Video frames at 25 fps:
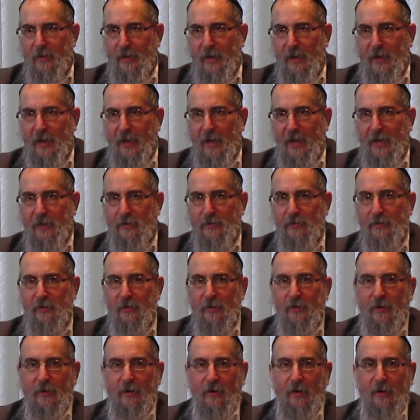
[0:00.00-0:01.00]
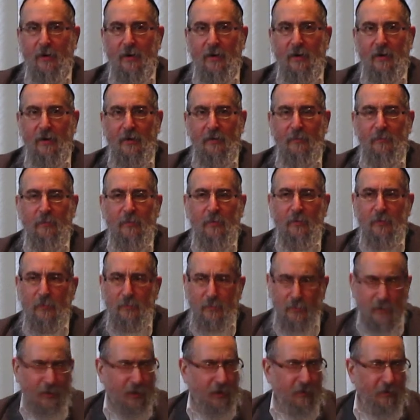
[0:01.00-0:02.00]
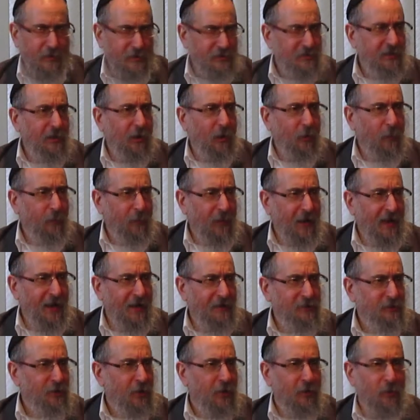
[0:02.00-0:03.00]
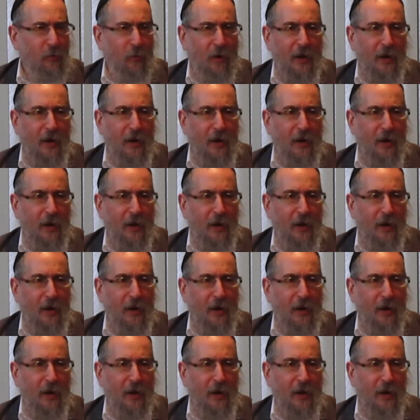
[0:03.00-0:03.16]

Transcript: And, there's the old bad joke,